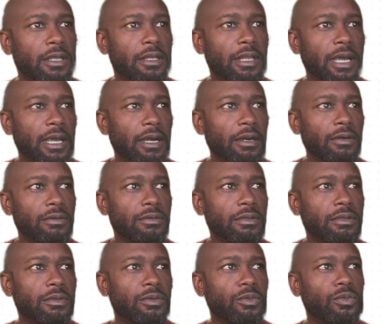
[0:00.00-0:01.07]
Now,
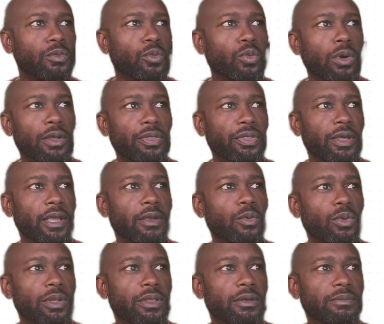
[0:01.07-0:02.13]
one thing
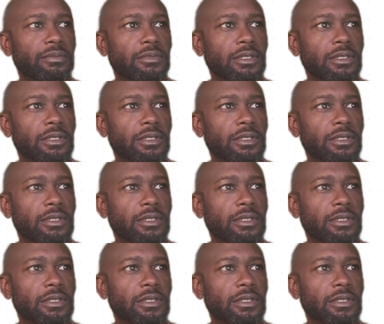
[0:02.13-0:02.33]
with the,